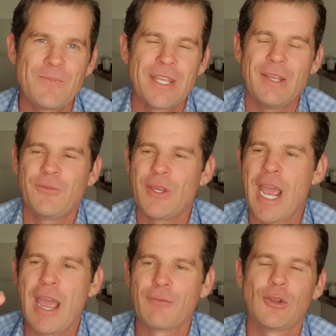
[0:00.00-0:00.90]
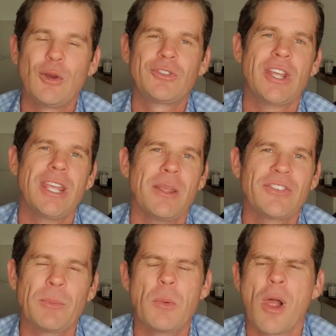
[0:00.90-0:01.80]
If you have low T, and
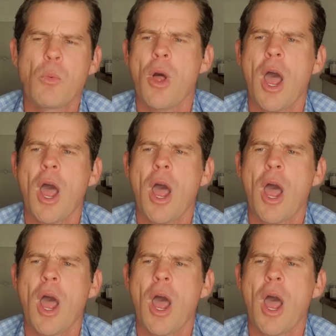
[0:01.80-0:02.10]
someone like, well,